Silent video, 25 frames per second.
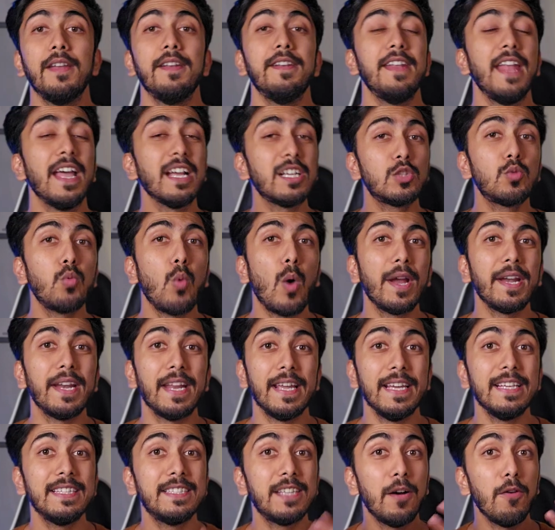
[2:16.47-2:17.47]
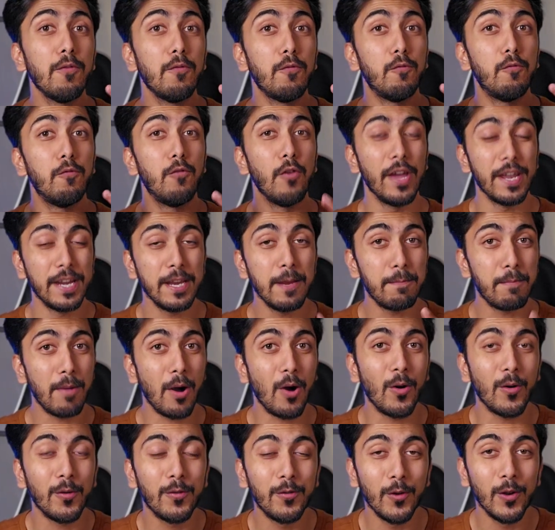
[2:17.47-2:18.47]
Next one is a very
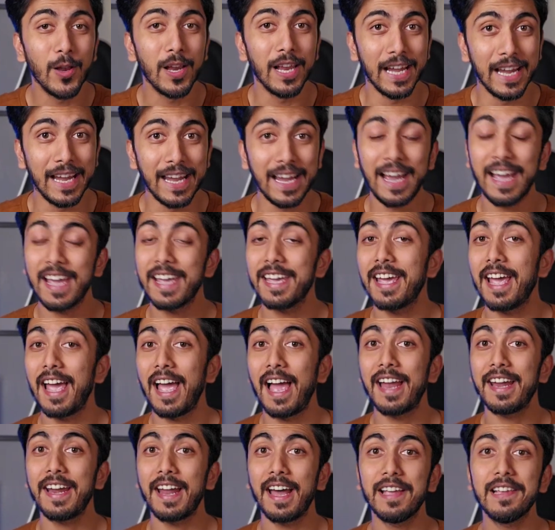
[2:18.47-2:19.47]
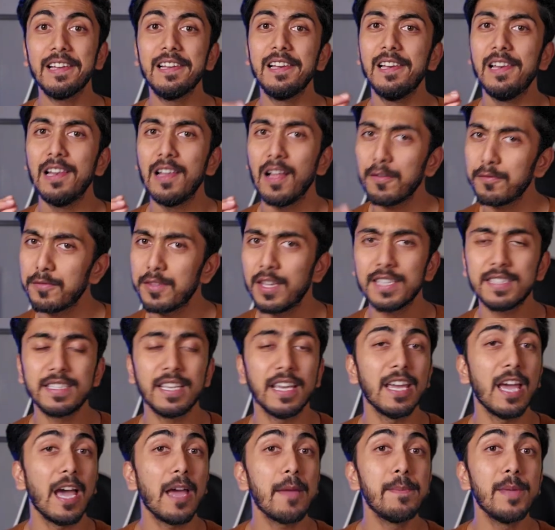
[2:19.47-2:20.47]
powerful AI, and I love
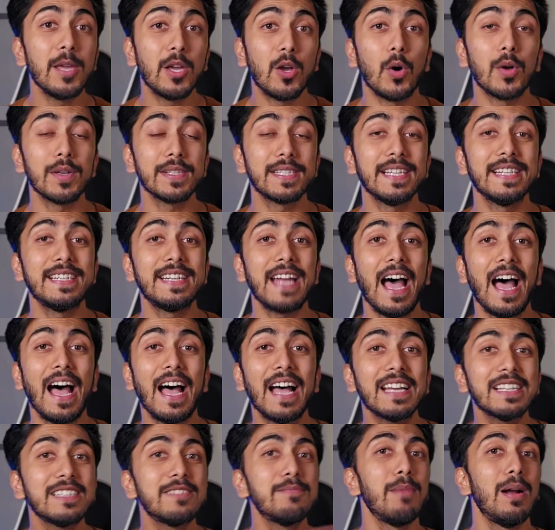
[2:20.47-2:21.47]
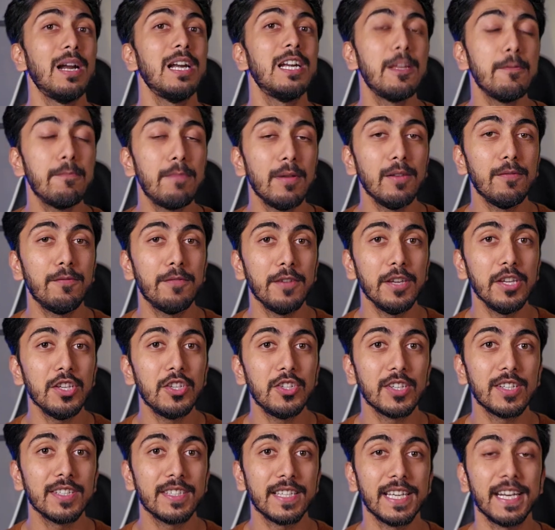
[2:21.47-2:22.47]
this AI because it has multiple
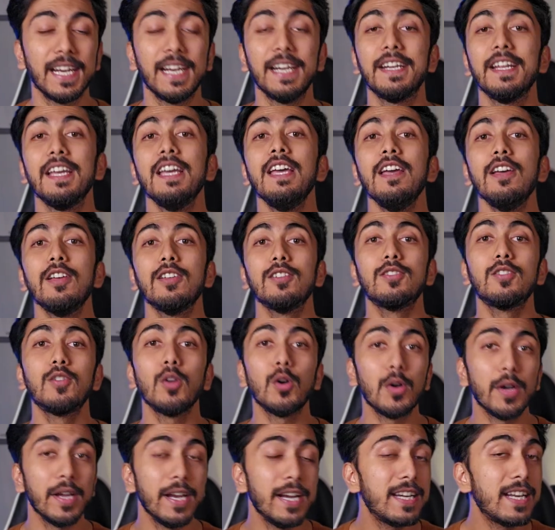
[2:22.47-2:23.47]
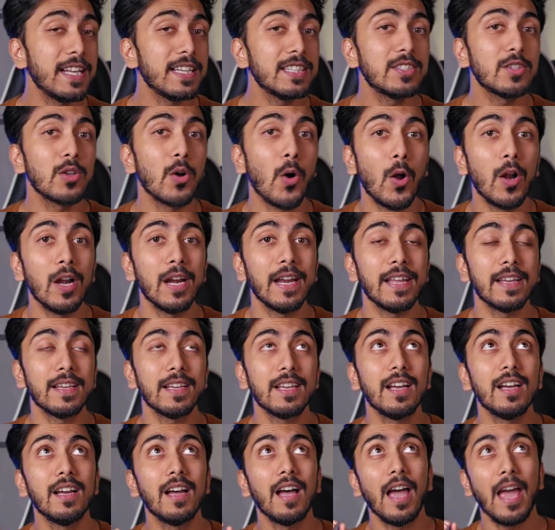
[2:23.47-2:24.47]
features in it. So it is called
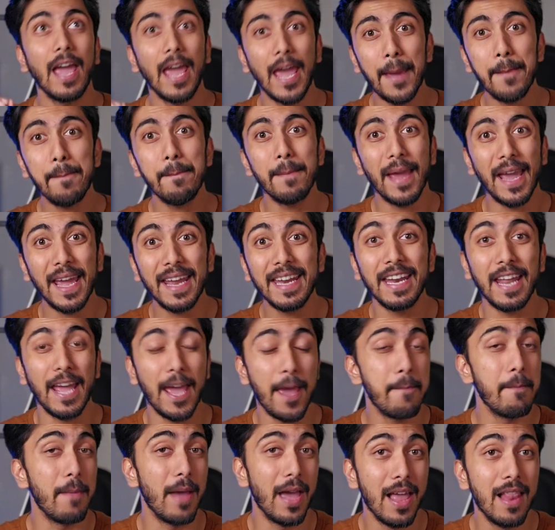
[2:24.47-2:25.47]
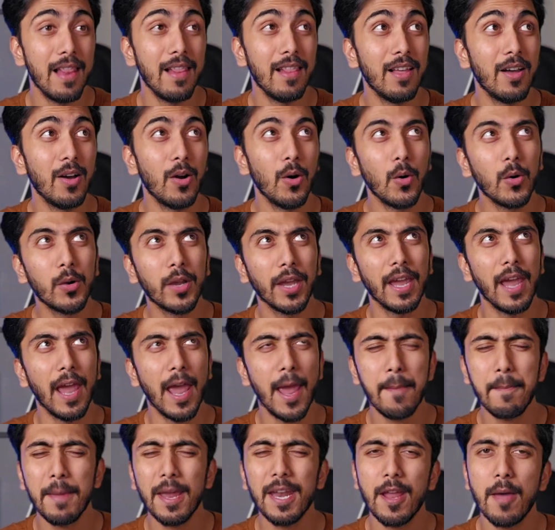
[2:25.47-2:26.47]
MNML, okay,
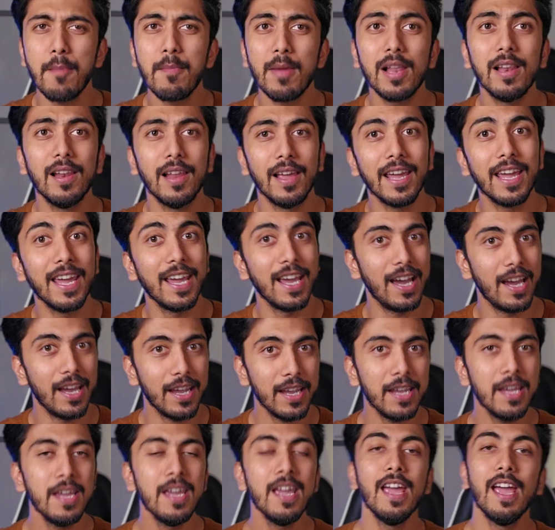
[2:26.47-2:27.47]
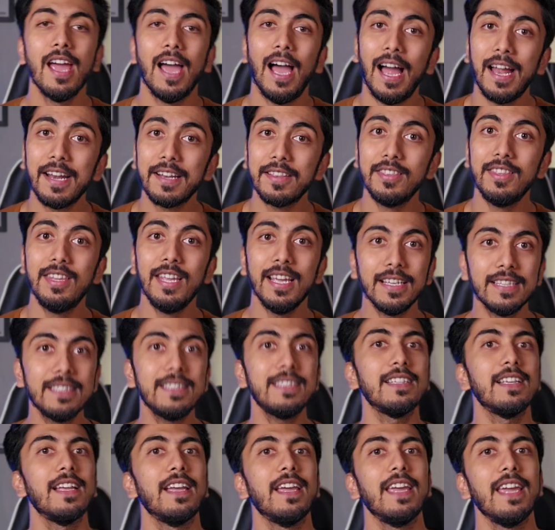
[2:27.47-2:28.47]
MNML AI. And
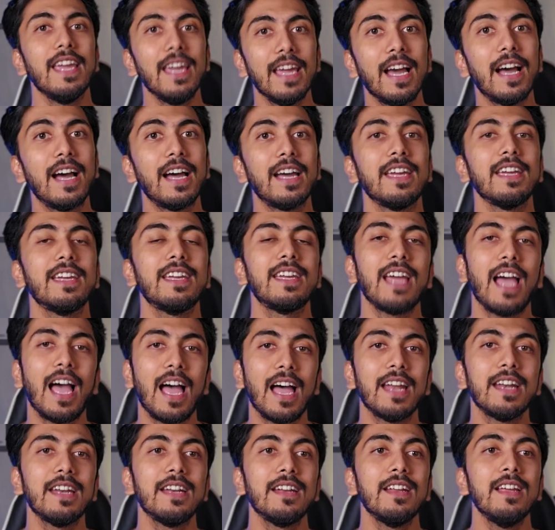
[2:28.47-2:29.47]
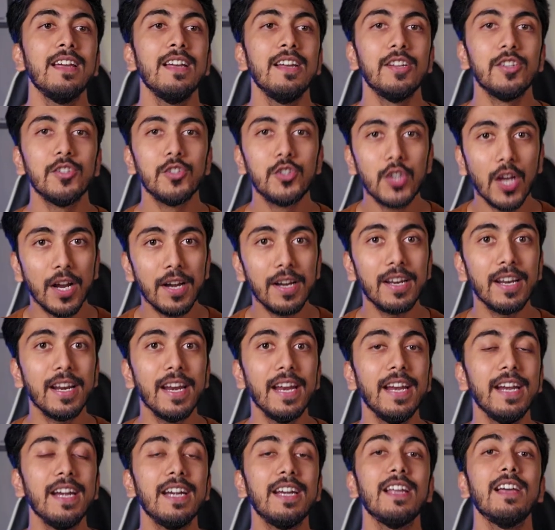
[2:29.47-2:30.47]
this AI can
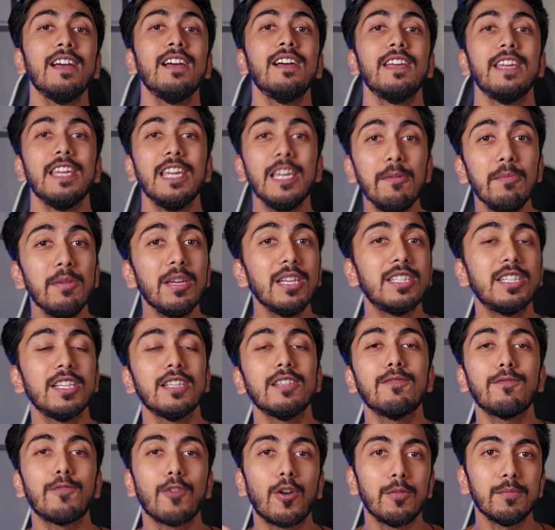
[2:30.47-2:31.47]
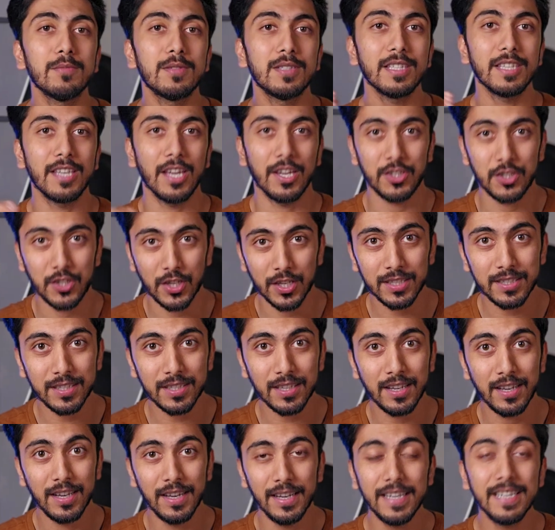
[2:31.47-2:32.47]
generate images from
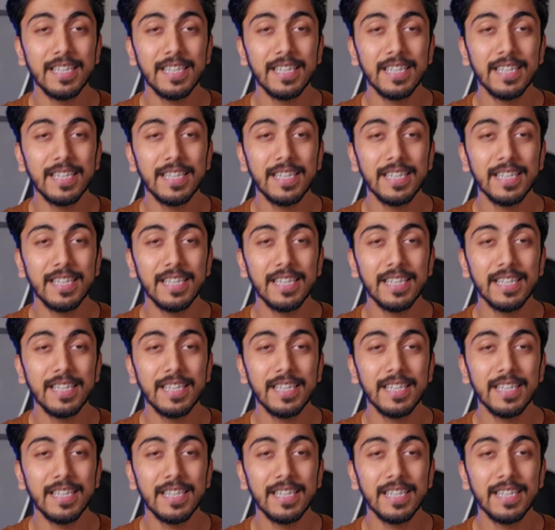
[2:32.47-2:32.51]
sketches.